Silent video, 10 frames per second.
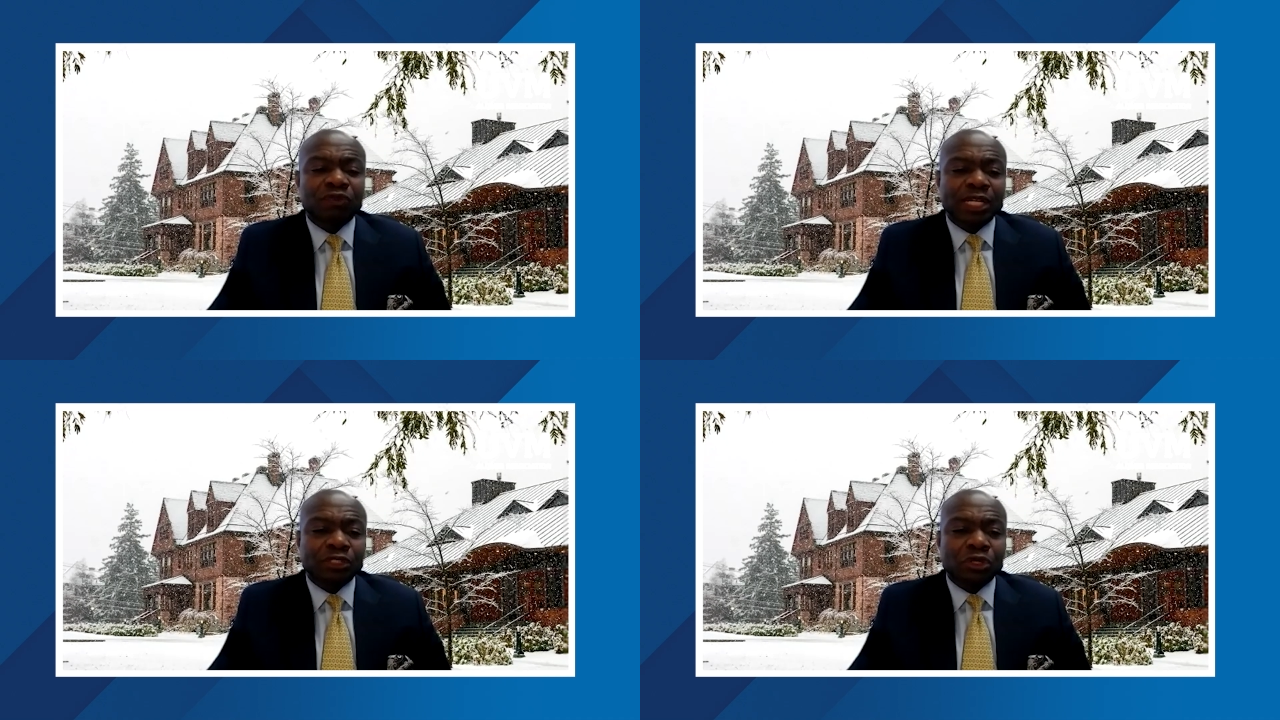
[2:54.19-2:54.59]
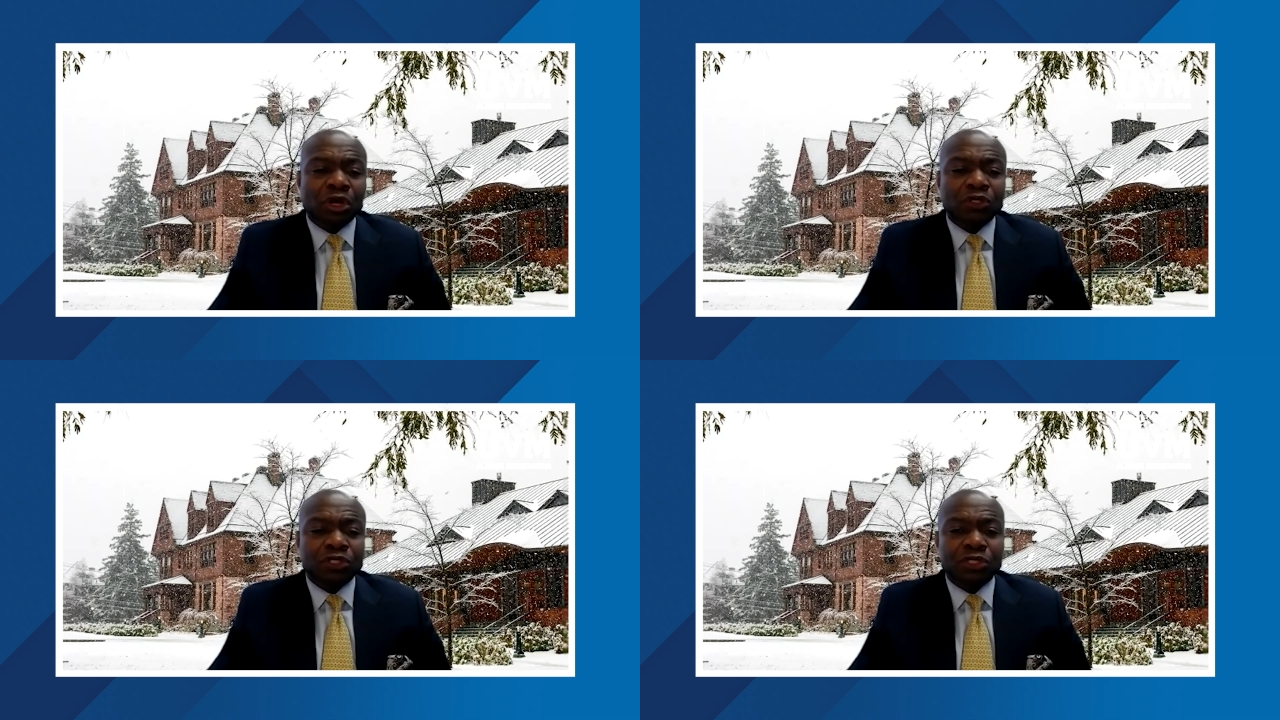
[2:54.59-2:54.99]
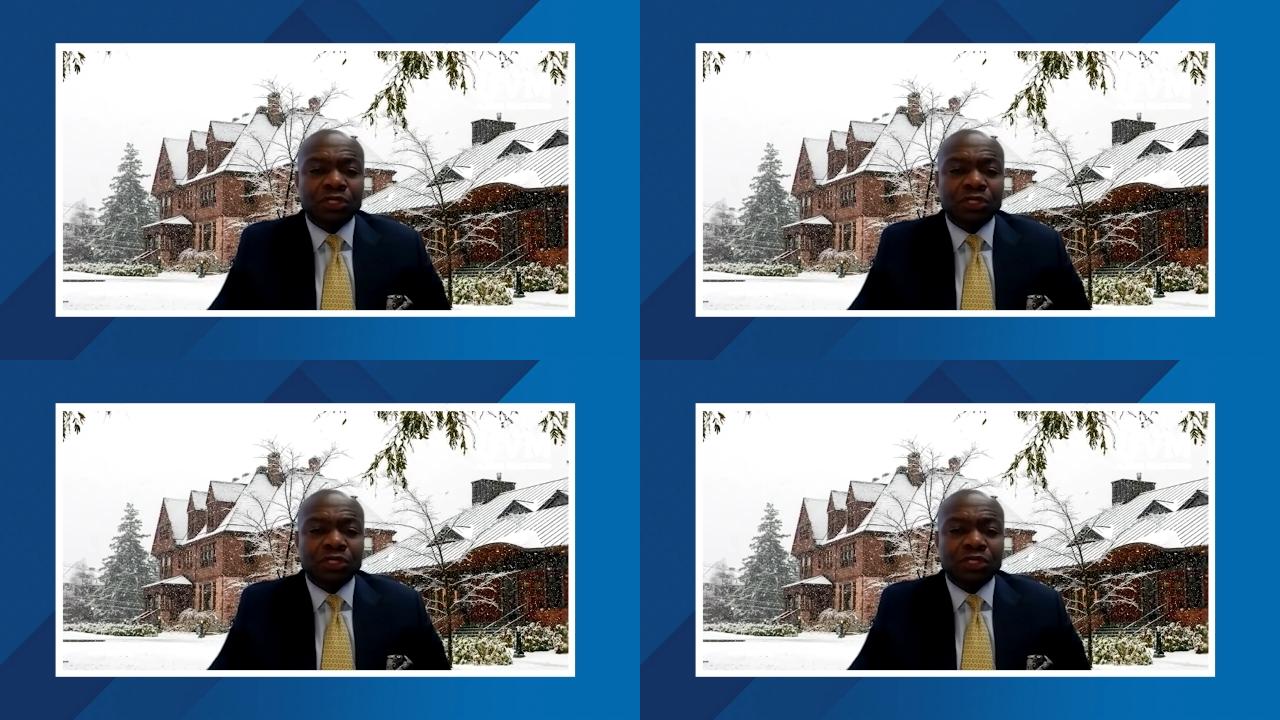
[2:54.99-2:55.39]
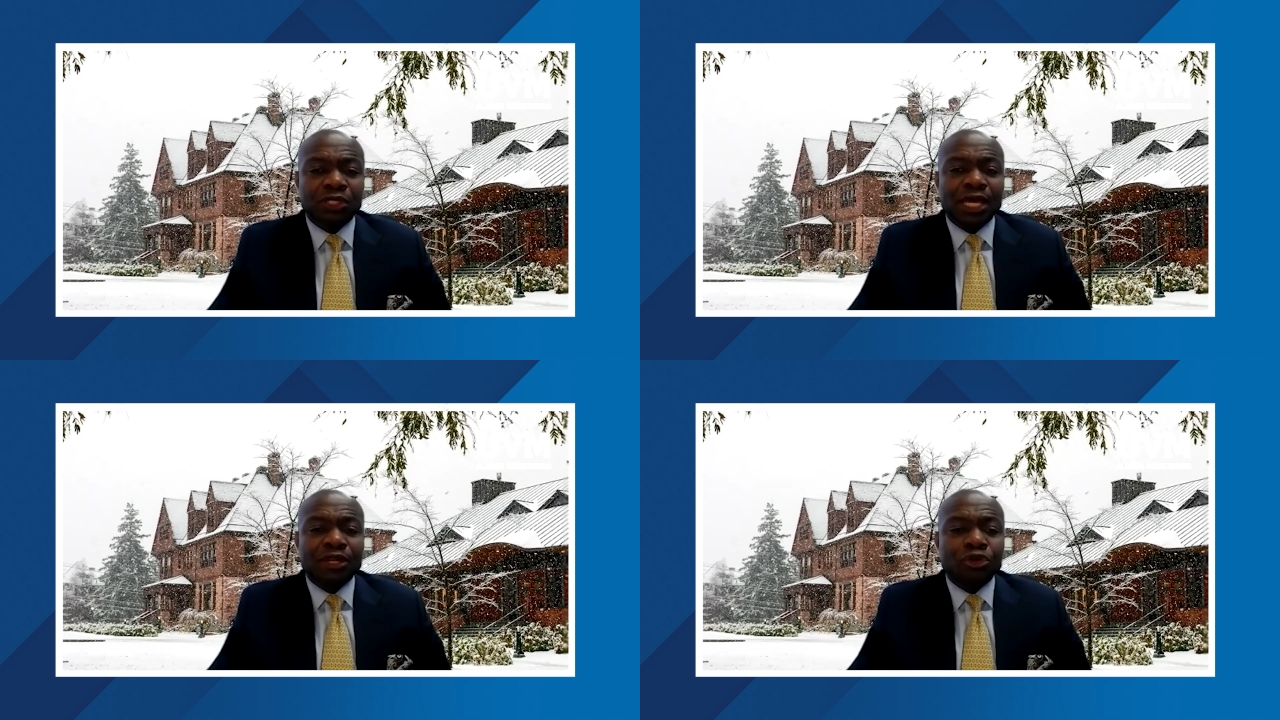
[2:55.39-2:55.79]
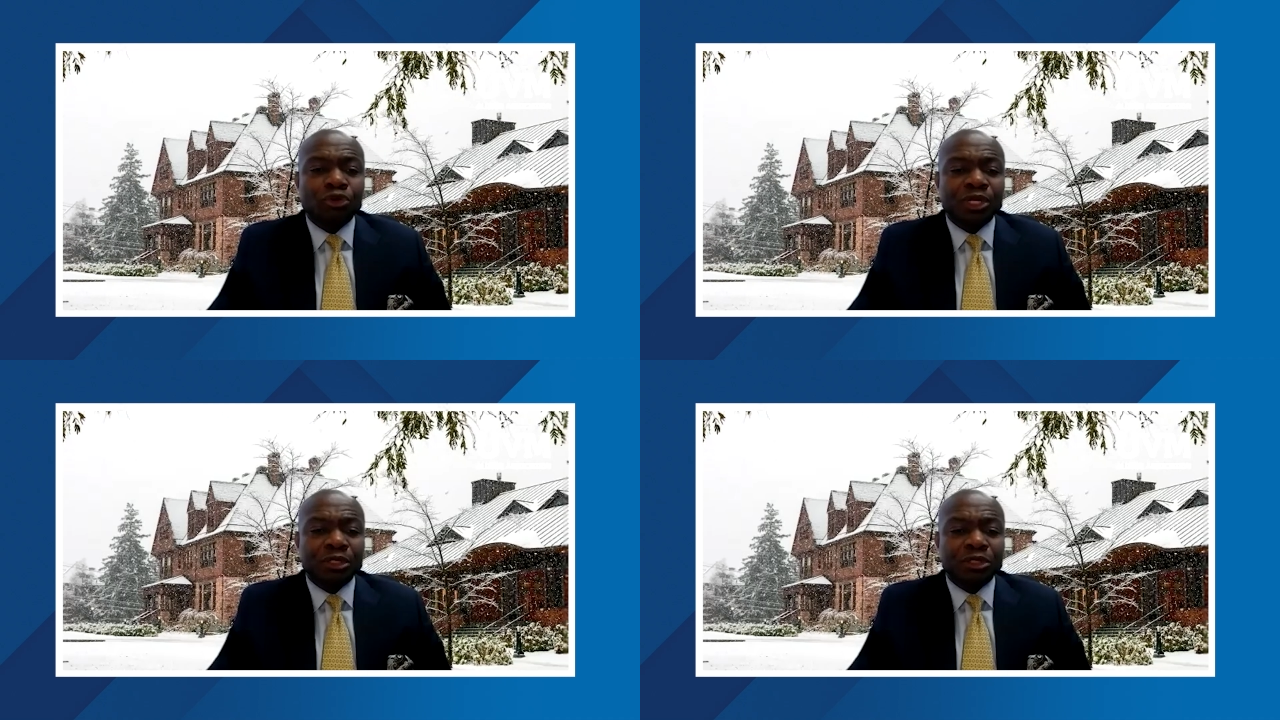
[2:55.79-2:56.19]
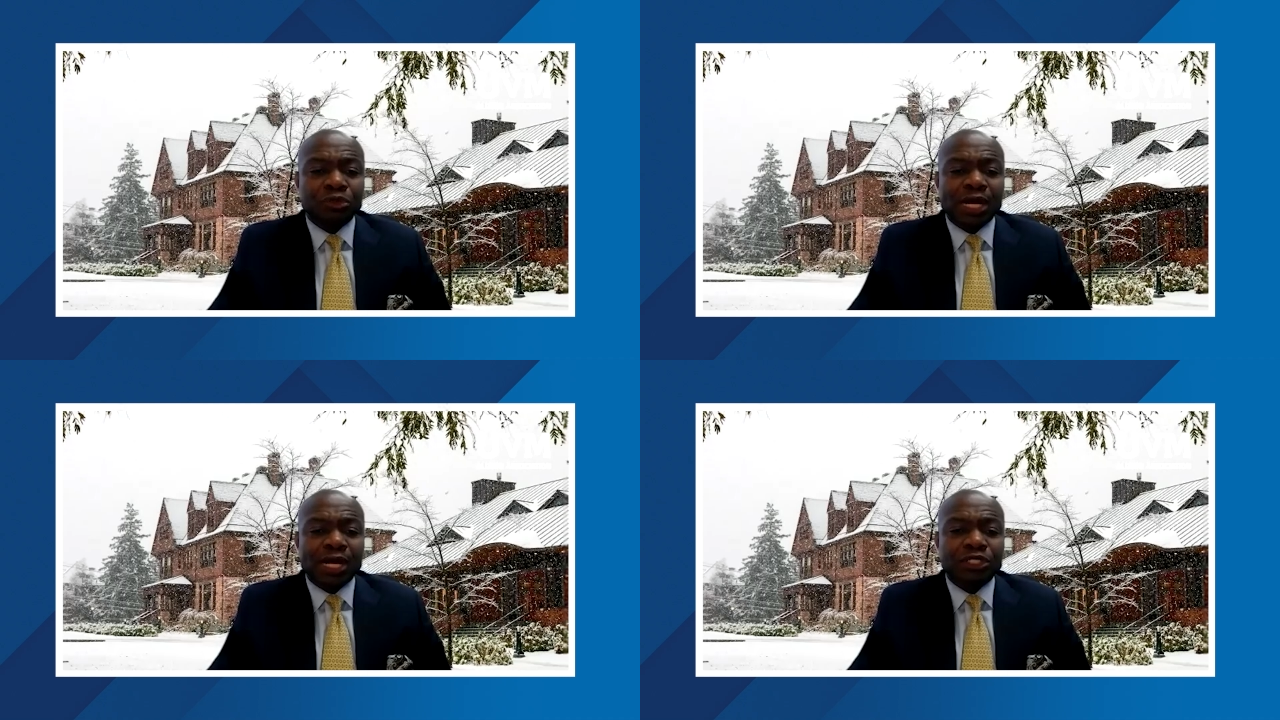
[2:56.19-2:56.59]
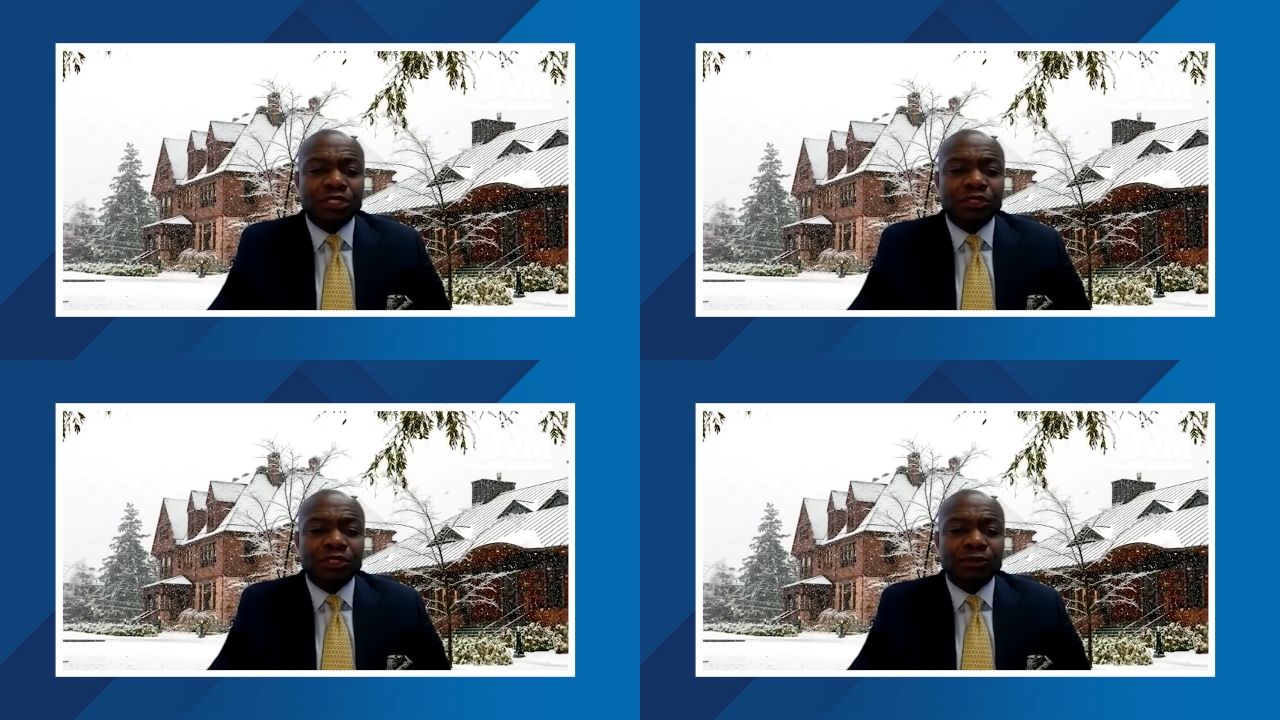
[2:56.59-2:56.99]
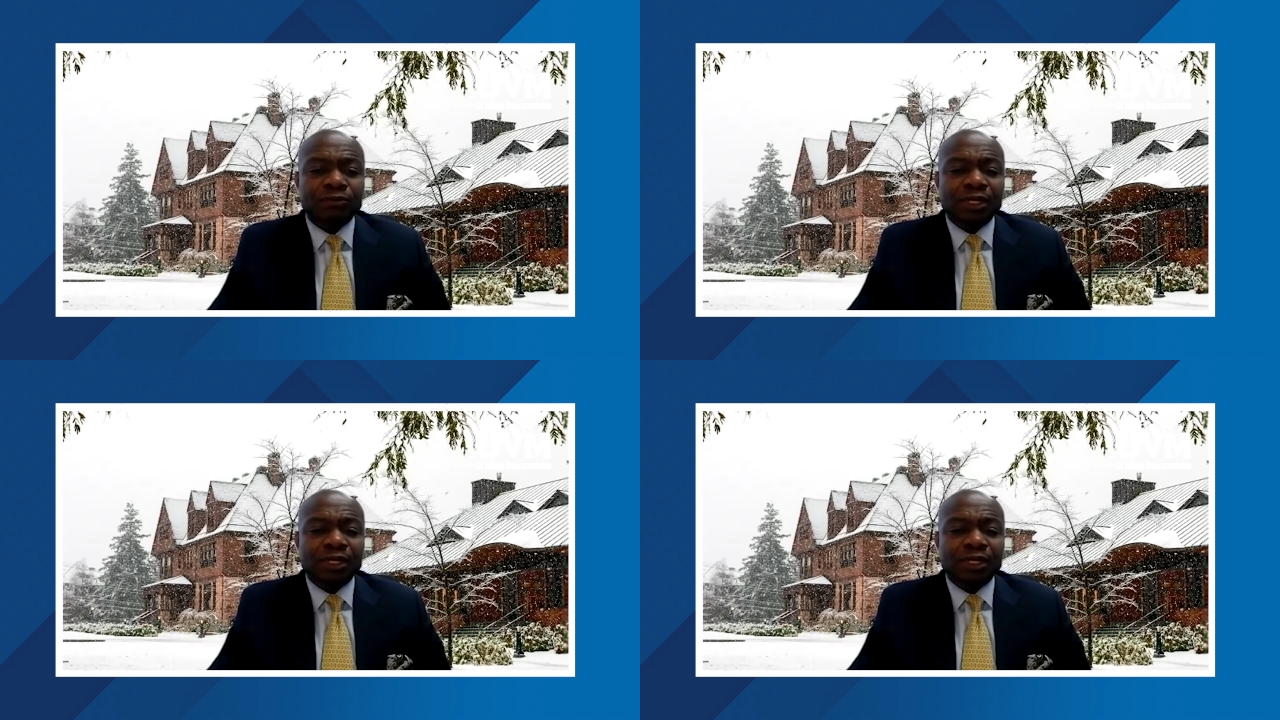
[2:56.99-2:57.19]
technology and human interactions.